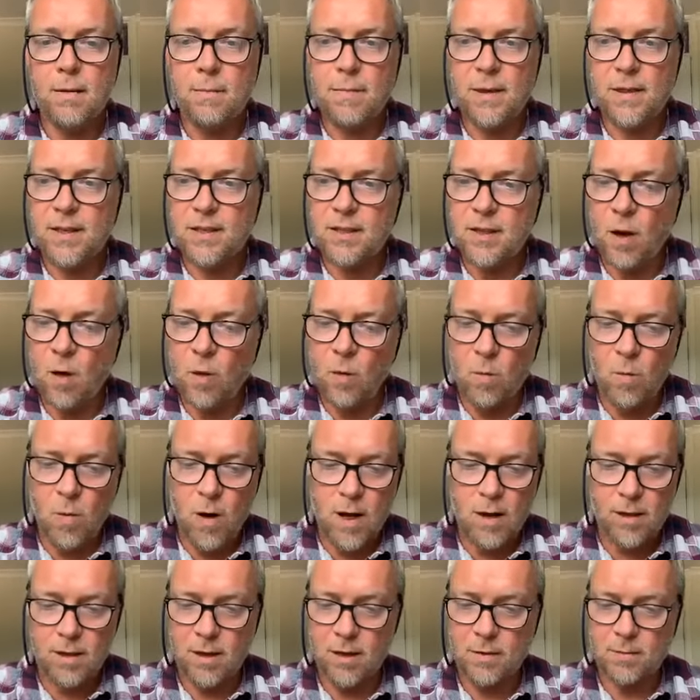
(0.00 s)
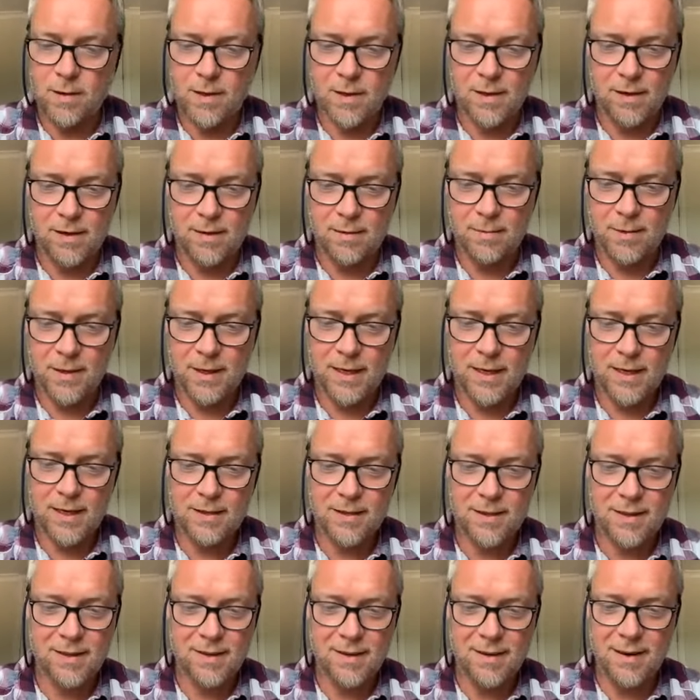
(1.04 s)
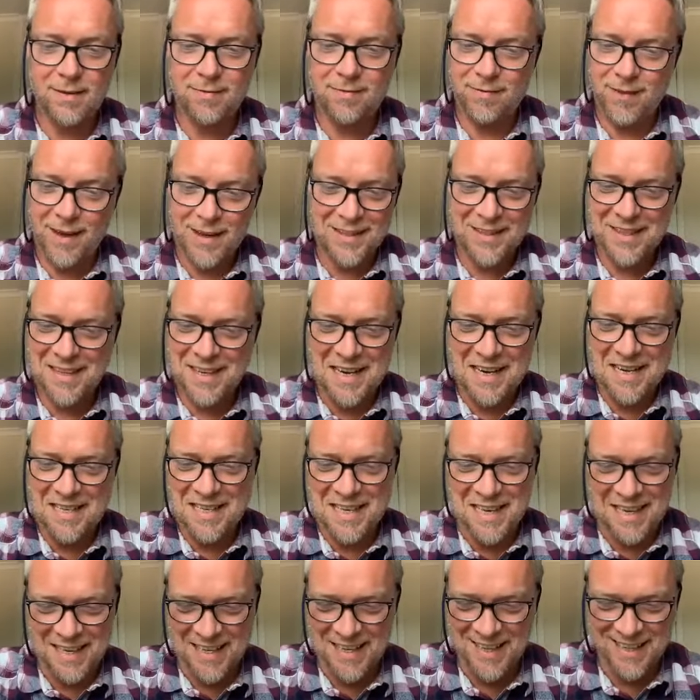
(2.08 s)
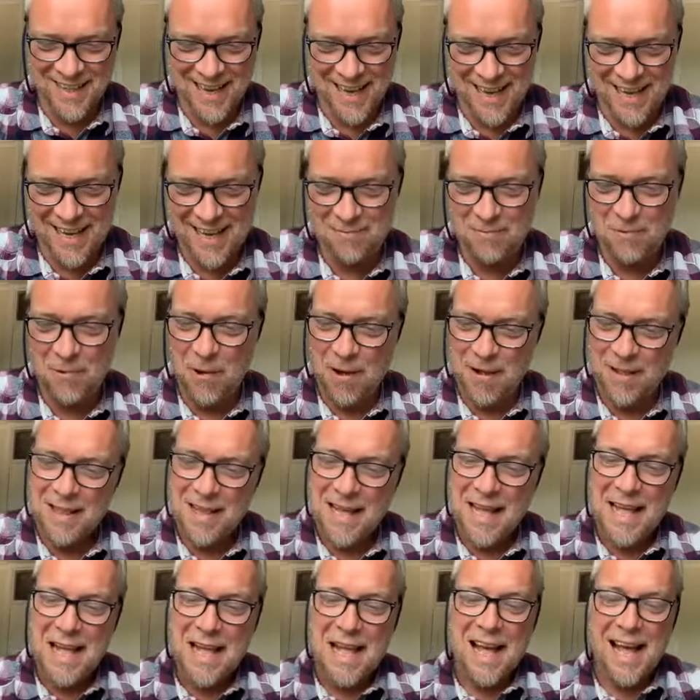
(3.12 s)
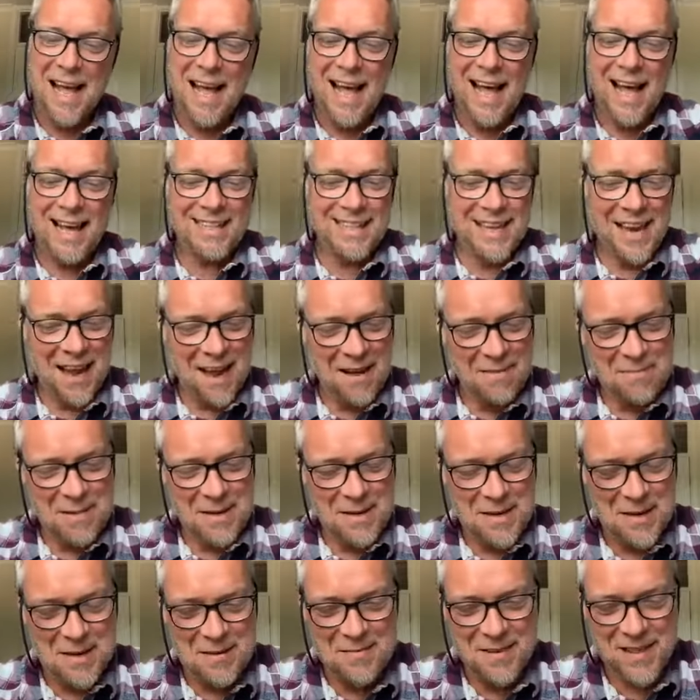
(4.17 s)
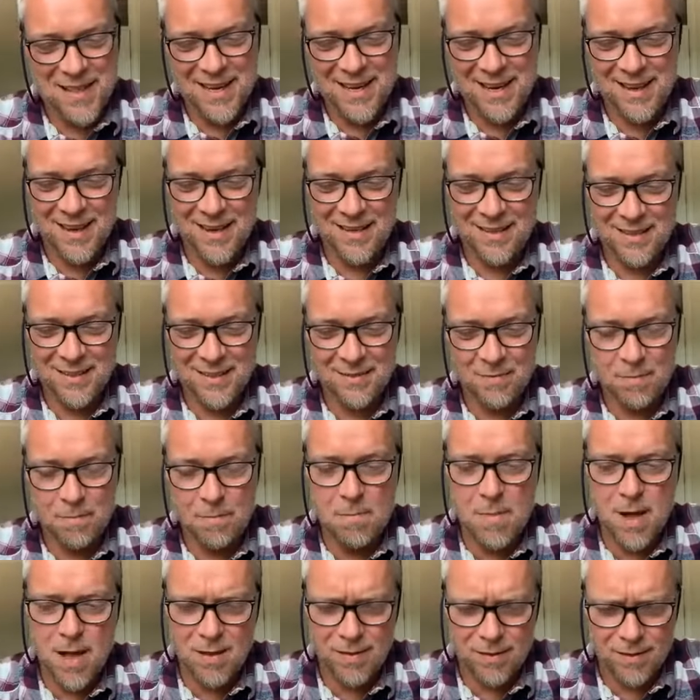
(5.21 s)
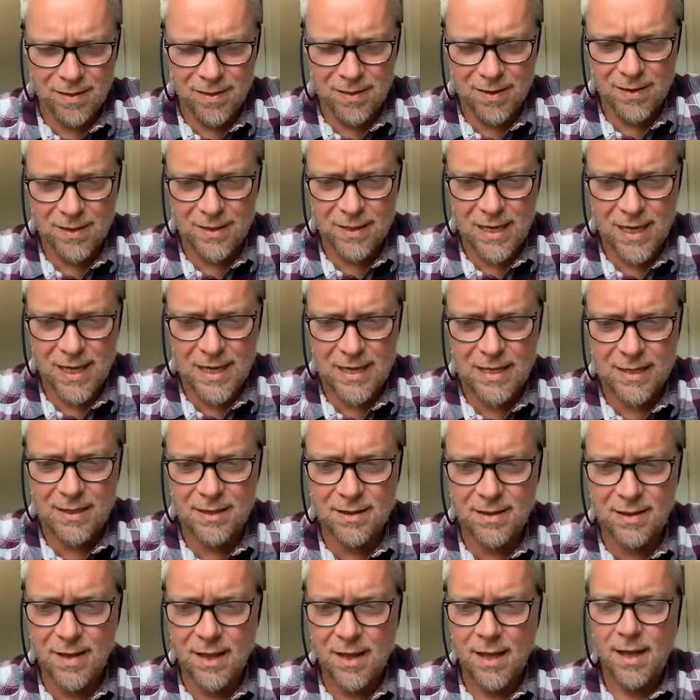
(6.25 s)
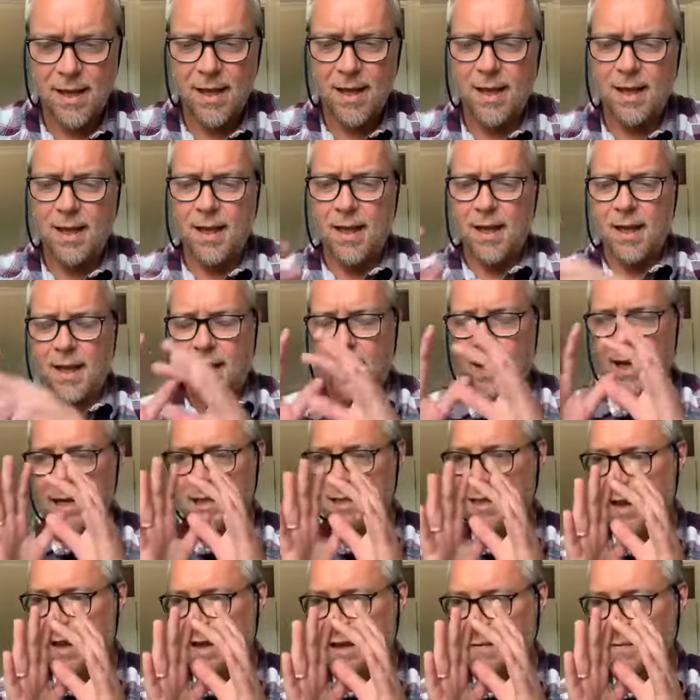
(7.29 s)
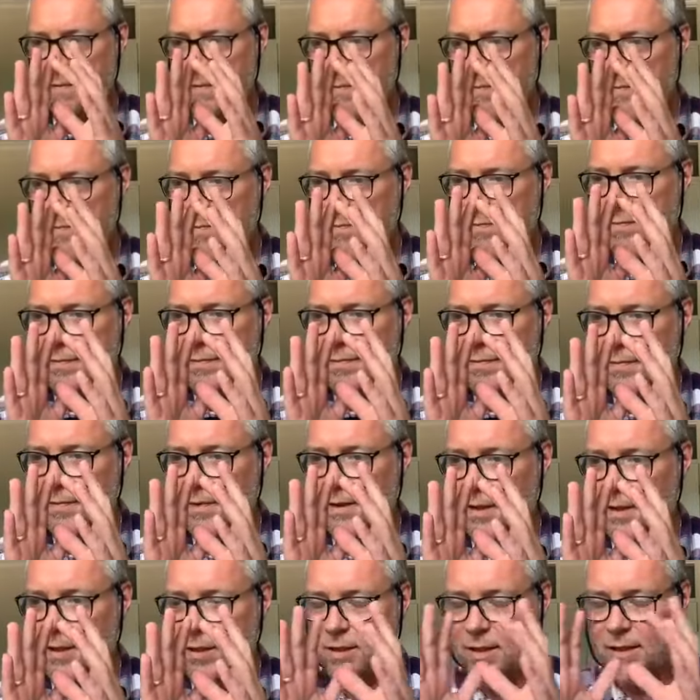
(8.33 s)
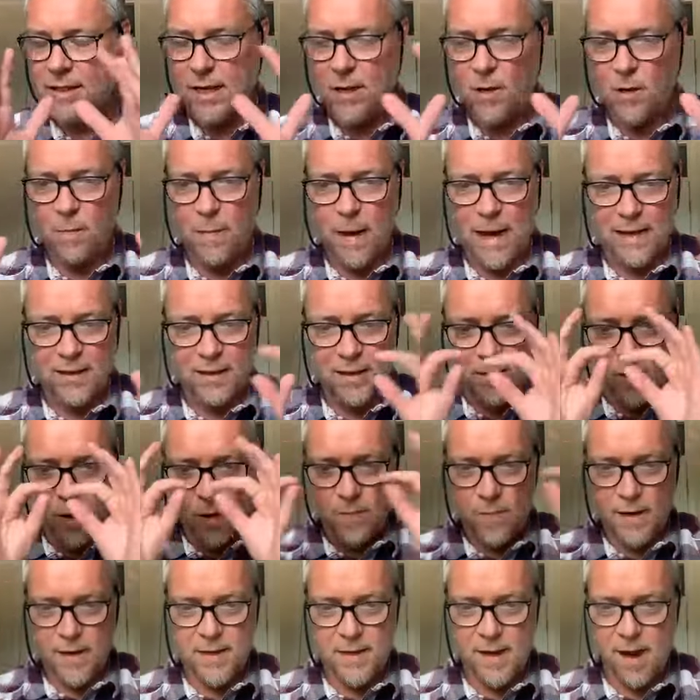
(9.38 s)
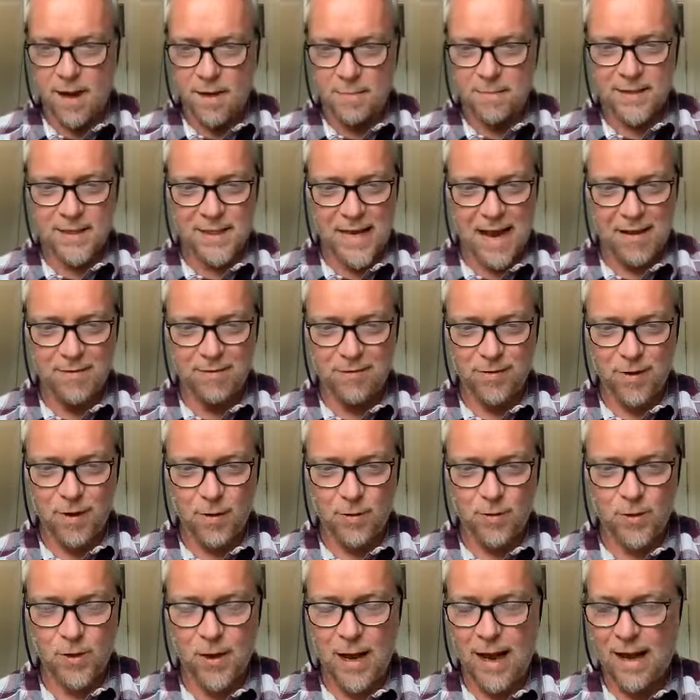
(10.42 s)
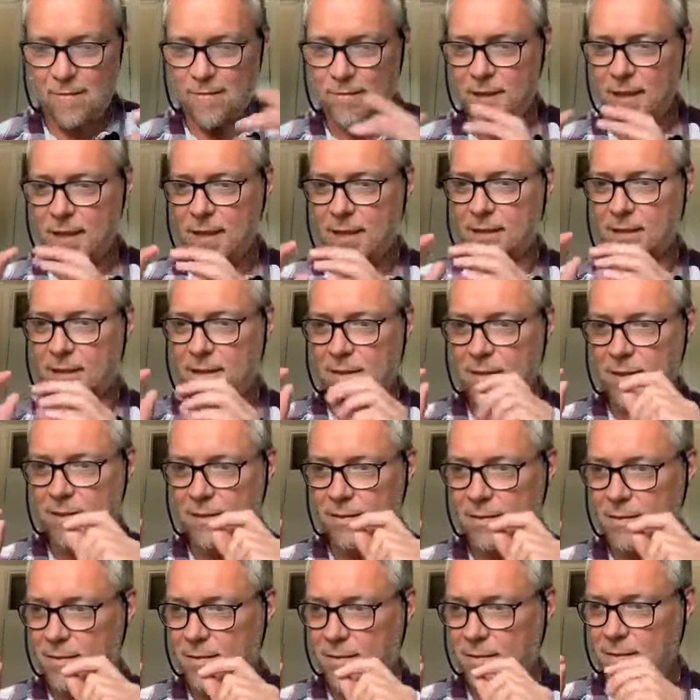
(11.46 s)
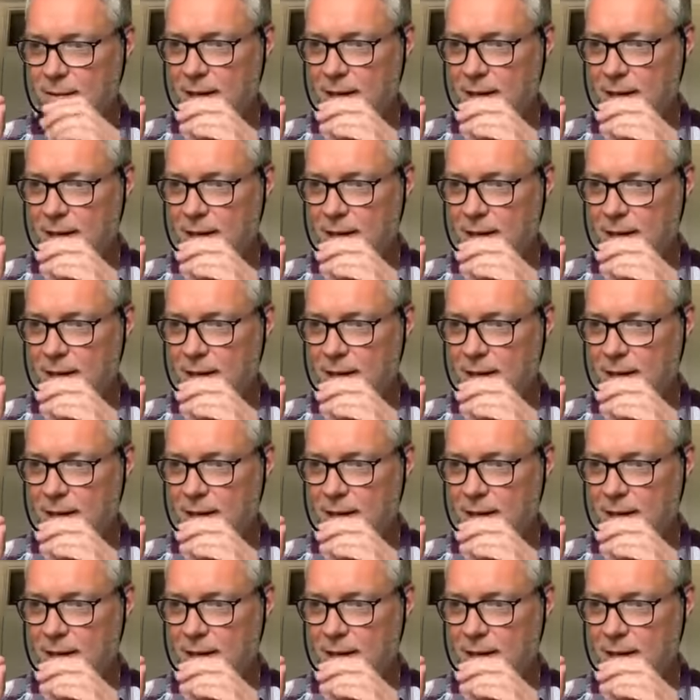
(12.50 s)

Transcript: but this whole world opened up, and it's a fascinating thing. And what has happened over the last months is, it's like your skill base has opened up tenfold. You have this